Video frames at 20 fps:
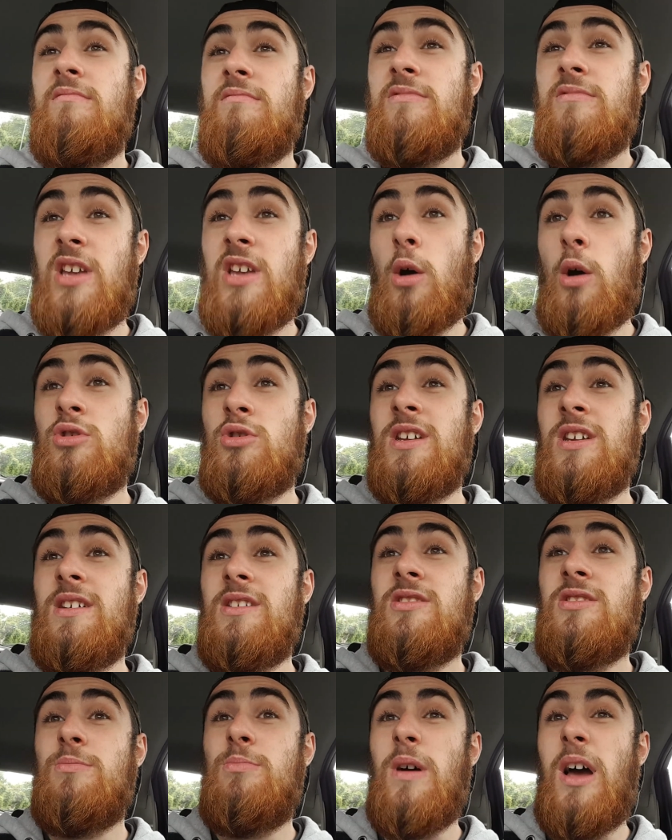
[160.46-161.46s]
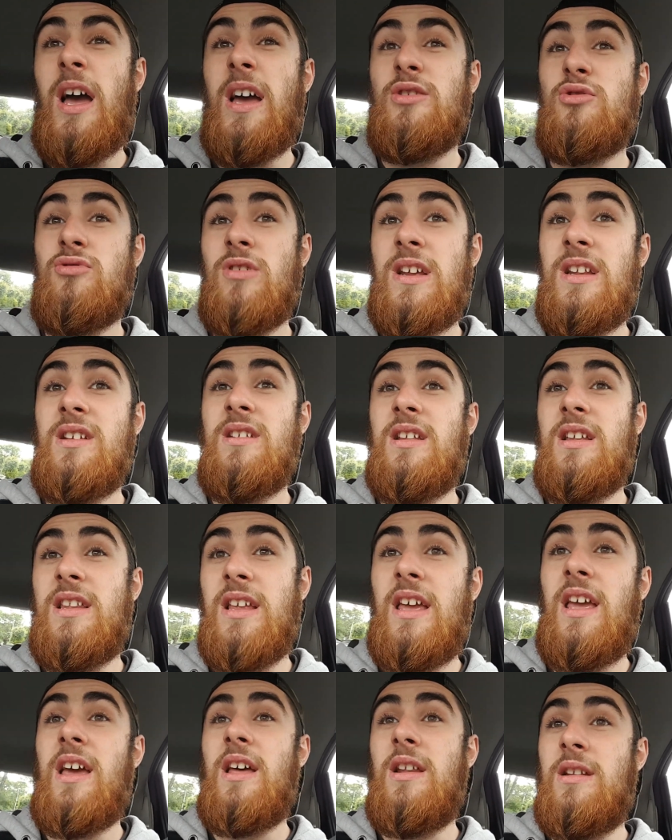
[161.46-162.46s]
Celsius, but it's raining
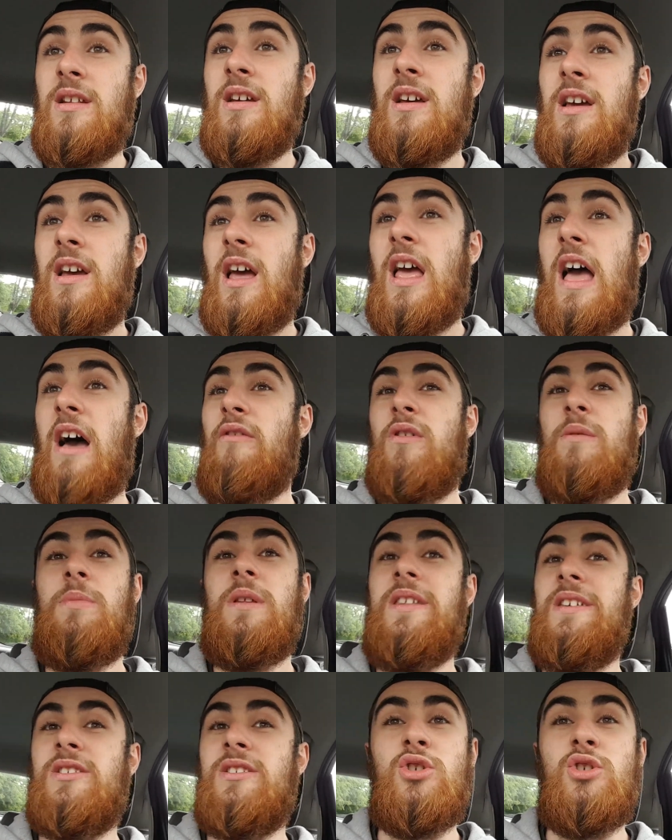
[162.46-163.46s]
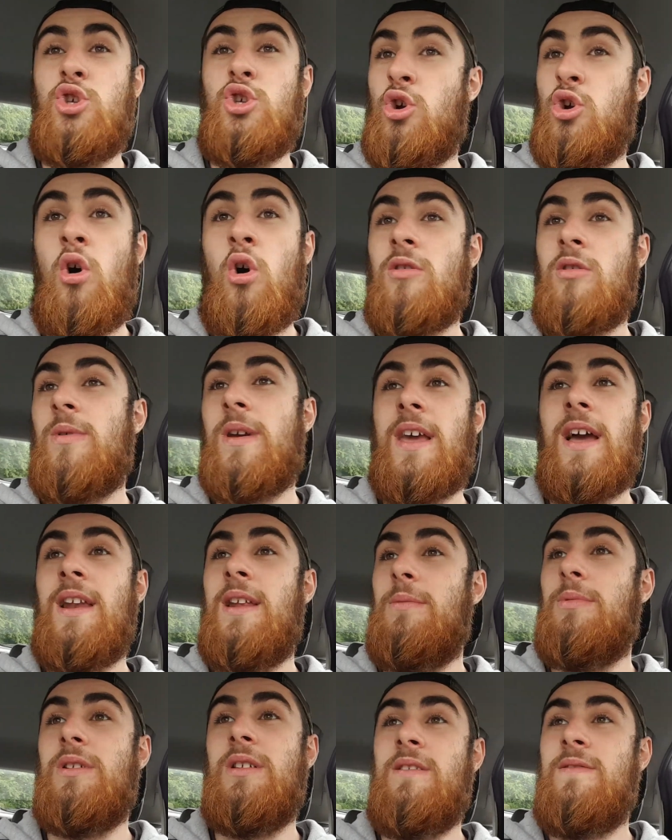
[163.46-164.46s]
today and everybody's in shock. We can't
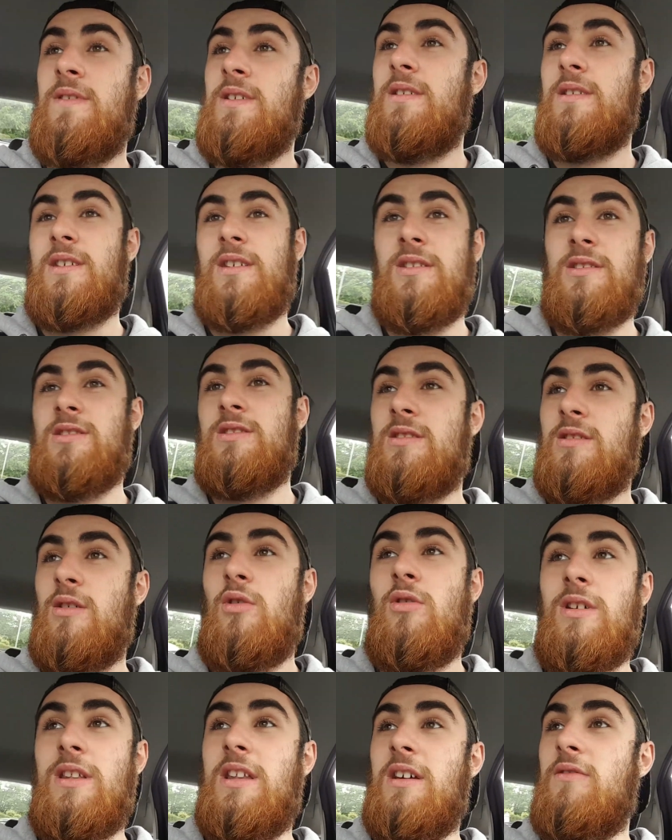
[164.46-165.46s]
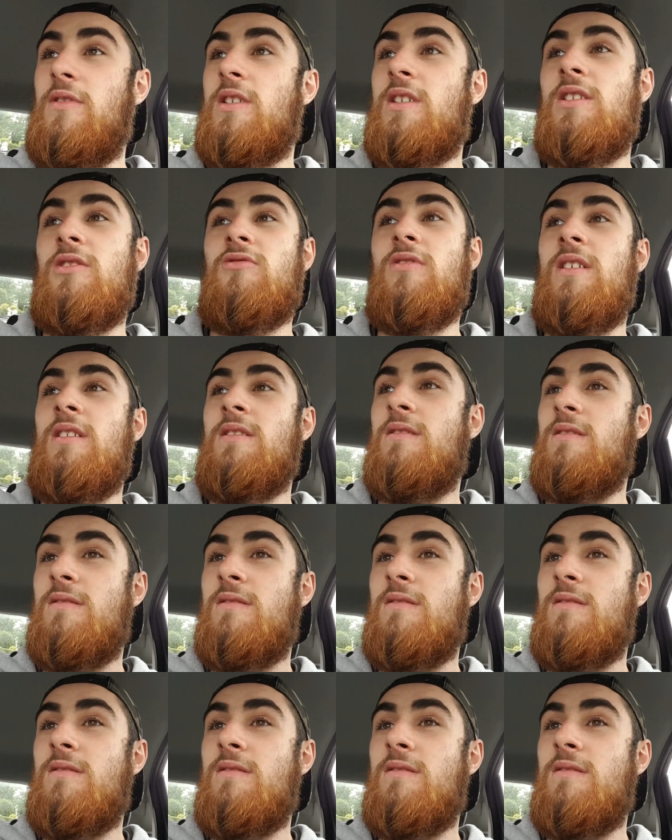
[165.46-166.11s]
even believe it because Scotland never gets rain.